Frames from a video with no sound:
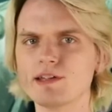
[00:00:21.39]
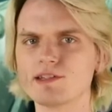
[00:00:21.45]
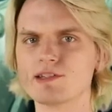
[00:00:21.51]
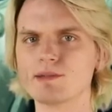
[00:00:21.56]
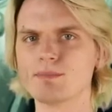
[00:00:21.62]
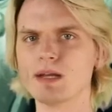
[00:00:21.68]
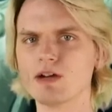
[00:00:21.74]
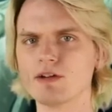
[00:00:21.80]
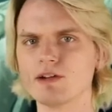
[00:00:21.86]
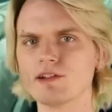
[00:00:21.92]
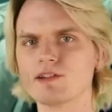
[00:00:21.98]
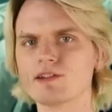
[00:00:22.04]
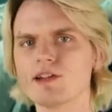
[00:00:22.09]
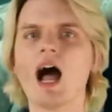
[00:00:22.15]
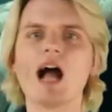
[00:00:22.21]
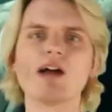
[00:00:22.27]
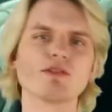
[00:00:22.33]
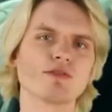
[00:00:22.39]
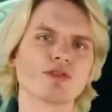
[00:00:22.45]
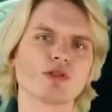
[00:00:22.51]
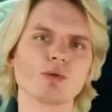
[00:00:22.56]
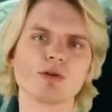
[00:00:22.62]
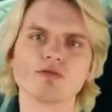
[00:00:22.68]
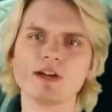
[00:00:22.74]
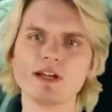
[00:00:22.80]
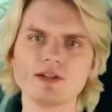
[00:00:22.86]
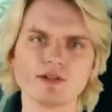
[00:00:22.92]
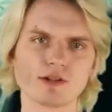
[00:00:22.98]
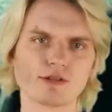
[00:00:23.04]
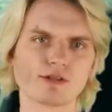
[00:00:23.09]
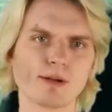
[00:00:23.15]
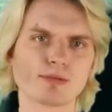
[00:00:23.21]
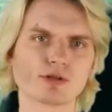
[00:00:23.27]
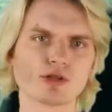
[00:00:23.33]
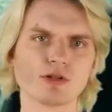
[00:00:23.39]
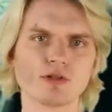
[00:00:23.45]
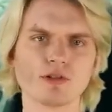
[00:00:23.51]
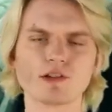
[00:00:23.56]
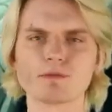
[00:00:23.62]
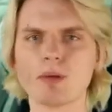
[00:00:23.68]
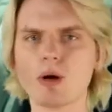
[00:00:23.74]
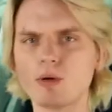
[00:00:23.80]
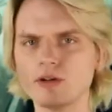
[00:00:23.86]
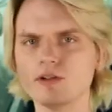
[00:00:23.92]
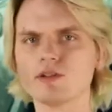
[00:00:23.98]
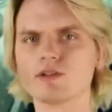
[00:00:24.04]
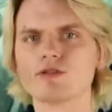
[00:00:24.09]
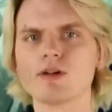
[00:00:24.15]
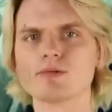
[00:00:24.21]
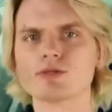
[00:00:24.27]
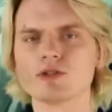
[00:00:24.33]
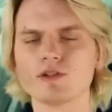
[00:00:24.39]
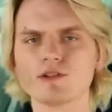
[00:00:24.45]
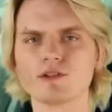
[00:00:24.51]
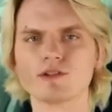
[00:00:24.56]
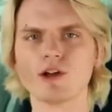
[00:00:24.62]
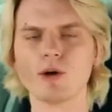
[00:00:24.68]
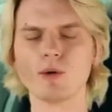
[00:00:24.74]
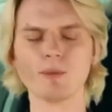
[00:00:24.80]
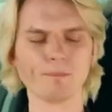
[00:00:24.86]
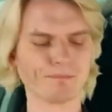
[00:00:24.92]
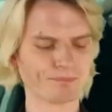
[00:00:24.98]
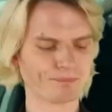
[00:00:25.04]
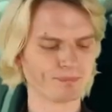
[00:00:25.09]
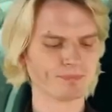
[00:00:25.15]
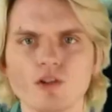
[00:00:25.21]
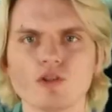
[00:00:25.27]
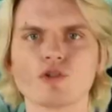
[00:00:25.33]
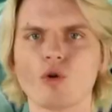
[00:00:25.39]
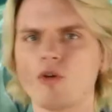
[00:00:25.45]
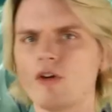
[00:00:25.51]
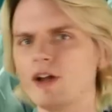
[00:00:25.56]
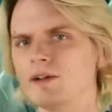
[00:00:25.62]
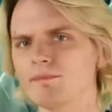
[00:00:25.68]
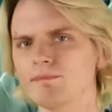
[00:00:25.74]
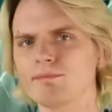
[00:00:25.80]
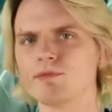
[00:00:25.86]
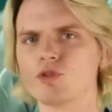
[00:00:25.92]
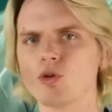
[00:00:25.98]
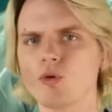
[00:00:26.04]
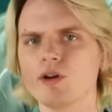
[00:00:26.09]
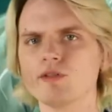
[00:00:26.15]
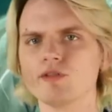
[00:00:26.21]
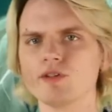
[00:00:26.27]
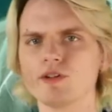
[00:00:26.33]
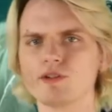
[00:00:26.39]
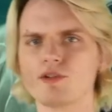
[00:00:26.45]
beast's appearance, either through a written description or a spoken description, so Sorry, sorry for